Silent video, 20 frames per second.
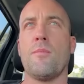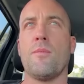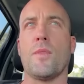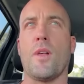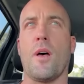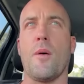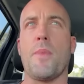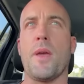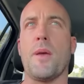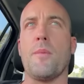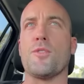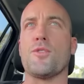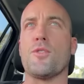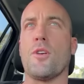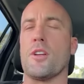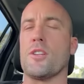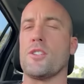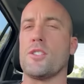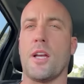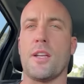like people
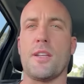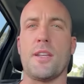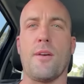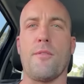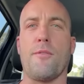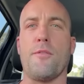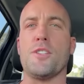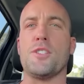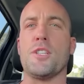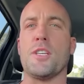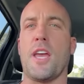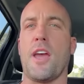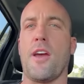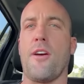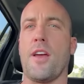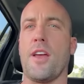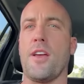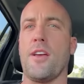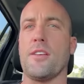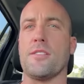trying to shut down fishing
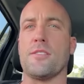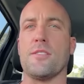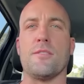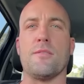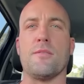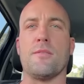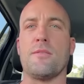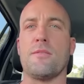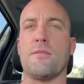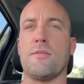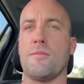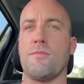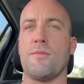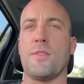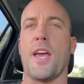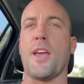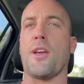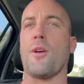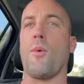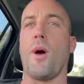areas and
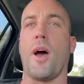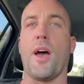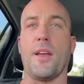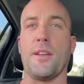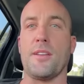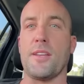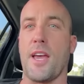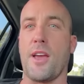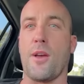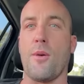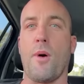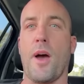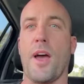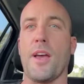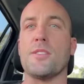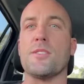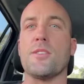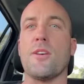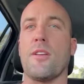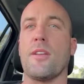take away
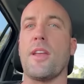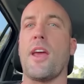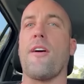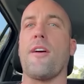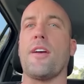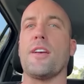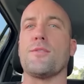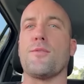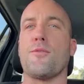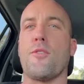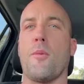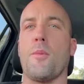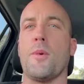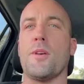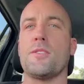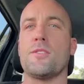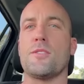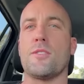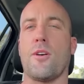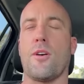certain areas from
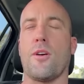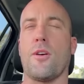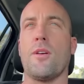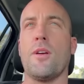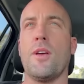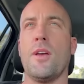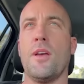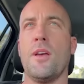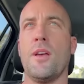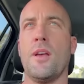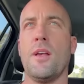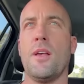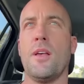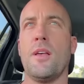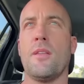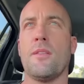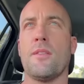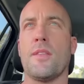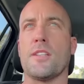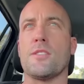us. So
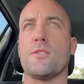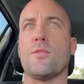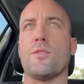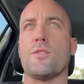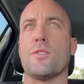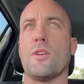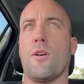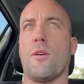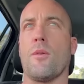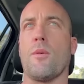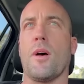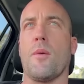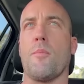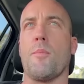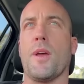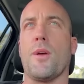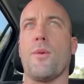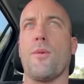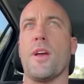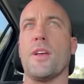that's also a
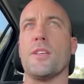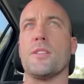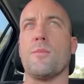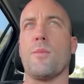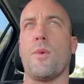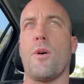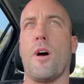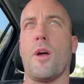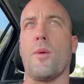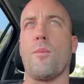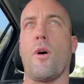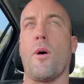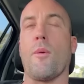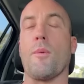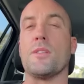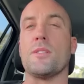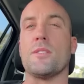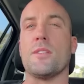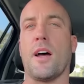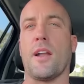big reason behind why
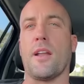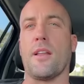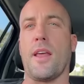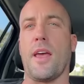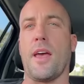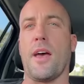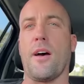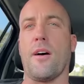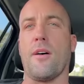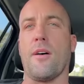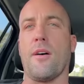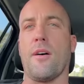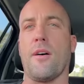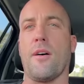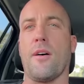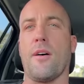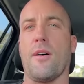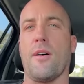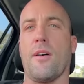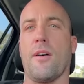we started our
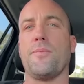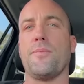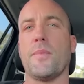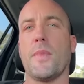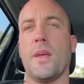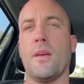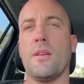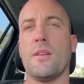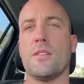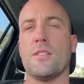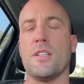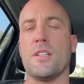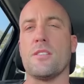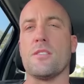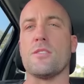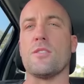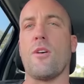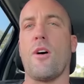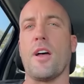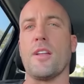
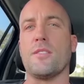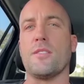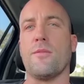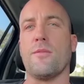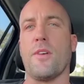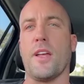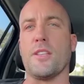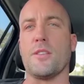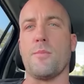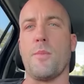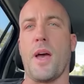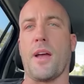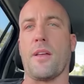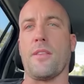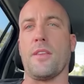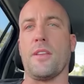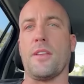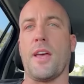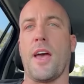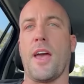citizen science events back
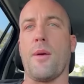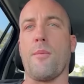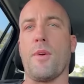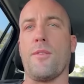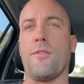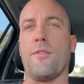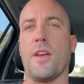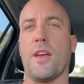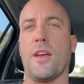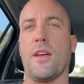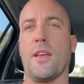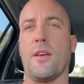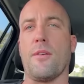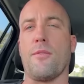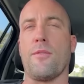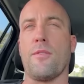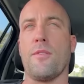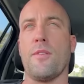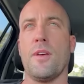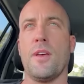in the day. We figured
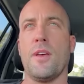if